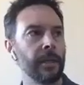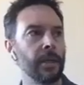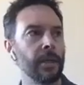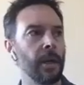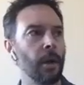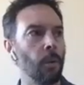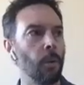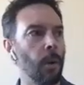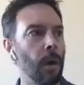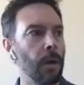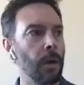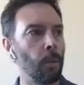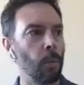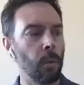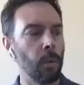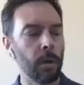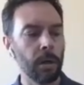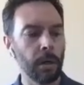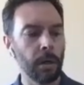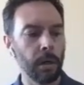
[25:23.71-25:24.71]
You know what?
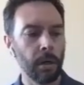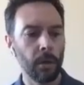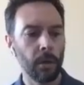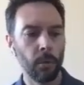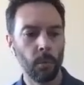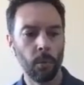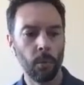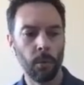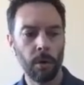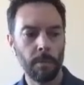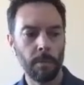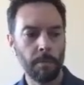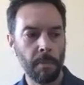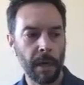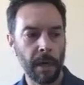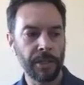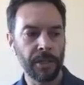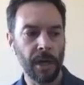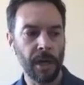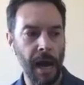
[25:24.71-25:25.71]
We're
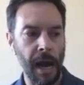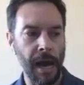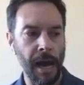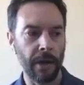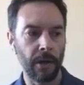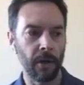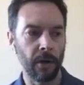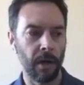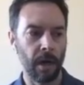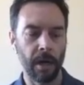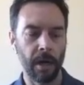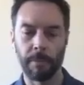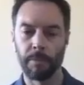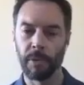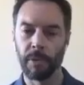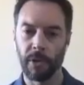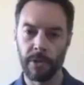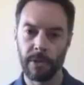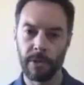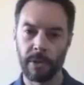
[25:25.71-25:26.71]
much higher on
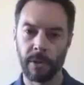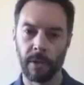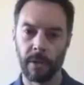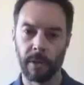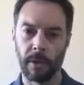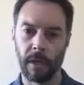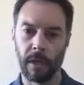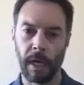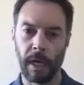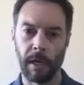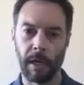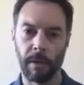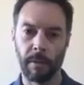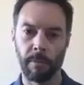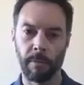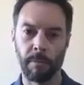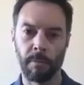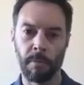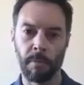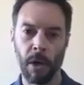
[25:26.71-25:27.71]
personal.
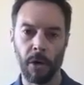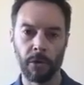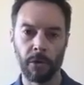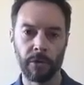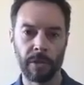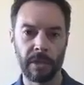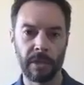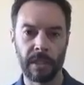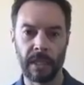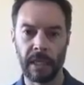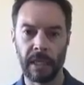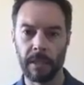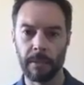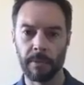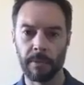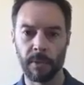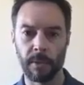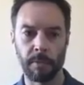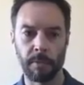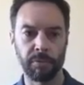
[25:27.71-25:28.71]
Most
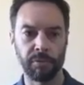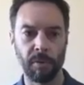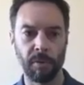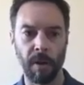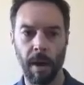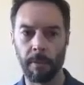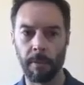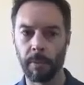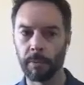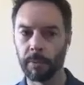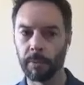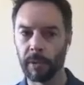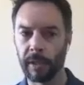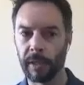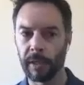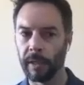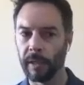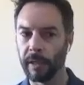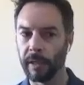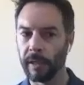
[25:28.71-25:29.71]
teams are
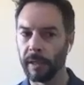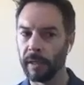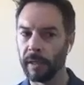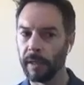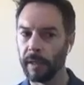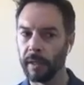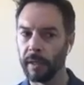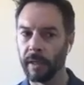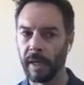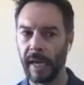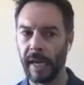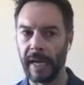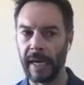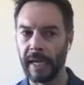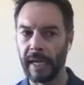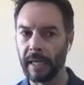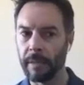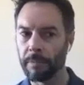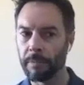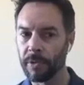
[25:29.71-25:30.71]
probably
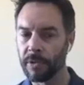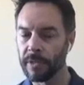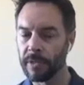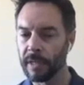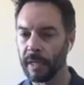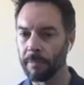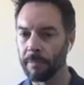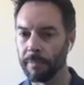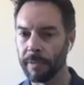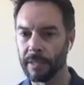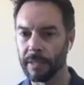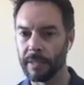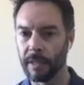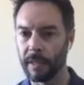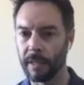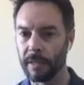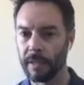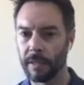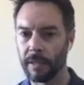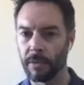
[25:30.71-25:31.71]
80%
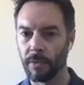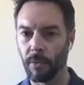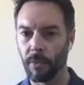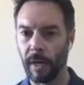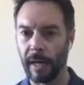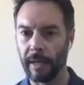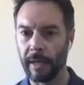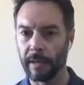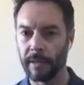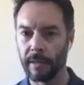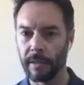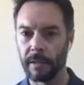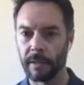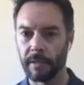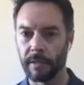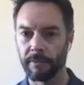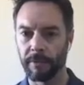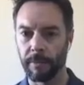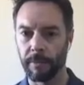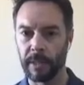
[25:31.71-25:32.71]
business
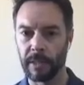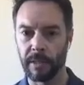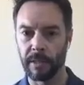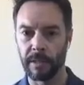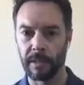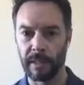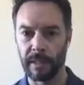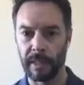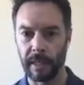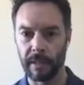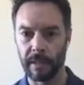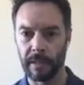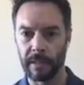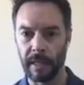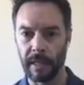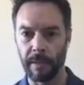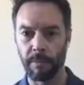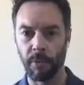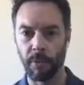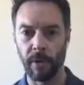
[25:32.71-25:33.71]
wise from a season ticket
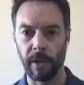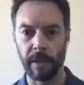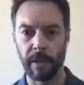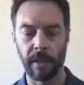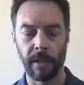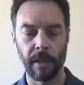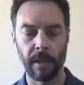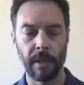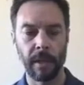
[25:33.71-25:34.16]
standpoint.